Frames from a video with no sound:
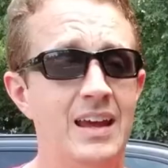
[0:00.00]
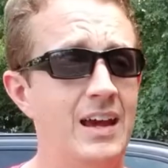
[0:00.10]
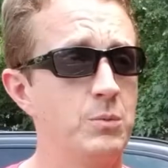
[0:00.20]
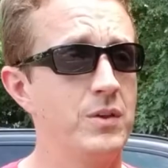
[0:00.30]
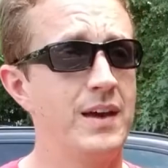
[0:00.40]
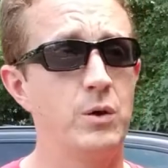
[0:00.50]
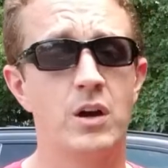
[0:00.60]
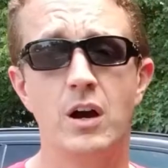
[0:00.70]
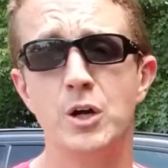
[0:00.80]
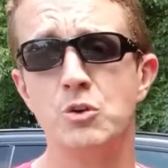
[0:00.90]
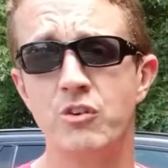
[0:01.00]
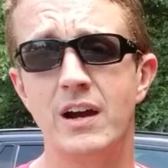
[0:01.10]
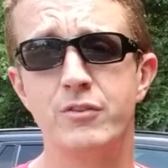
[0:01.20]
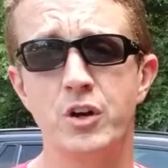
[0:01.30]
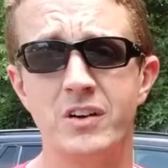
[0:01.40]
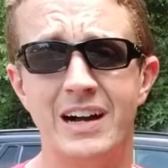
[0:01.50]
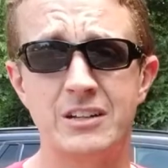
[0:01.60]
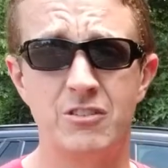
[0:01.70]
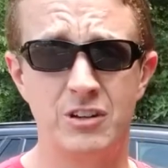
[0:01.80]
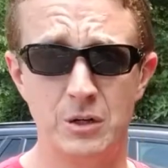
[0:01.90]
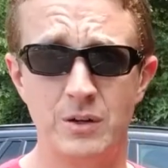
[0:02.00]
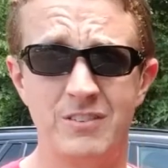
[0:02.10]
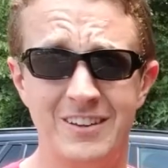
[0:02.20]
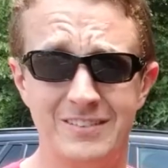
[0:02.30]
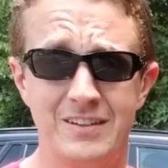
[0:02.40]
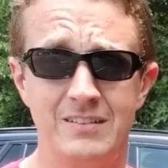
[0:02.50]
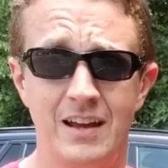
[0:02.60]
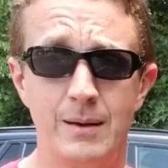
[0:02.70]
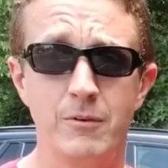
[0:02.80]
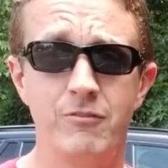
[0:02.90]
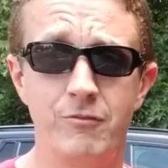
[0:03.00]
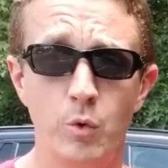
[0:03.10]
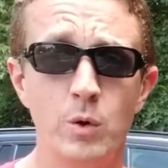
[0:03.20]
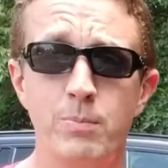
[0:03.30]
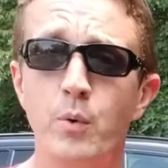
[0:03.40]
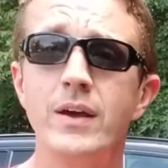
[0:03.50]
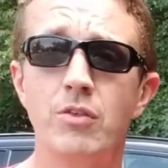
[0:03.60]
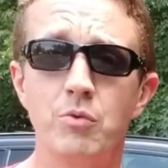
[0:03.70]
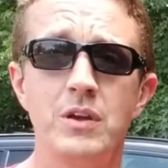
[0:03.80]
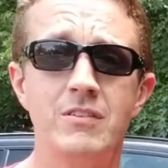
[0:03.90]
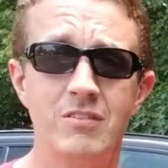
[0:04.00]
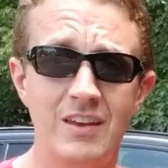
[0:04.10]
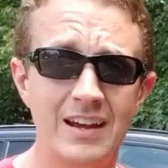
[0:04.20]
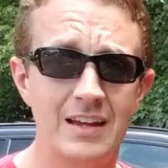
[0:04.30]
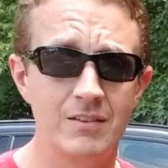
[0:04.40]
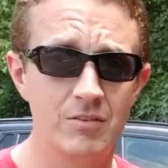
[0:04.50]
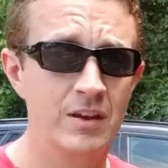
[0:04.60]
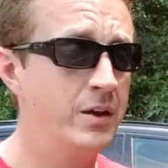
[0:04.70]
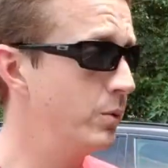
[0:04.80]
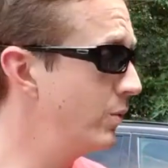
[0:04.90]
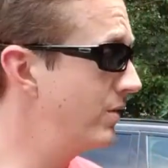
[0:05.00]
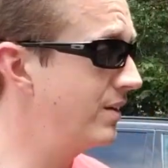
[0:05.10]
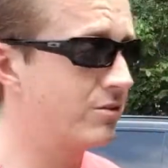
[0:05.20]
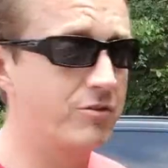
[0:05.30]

And with how car and driver clocked a 0 to 60 time of 4.3 seconds with this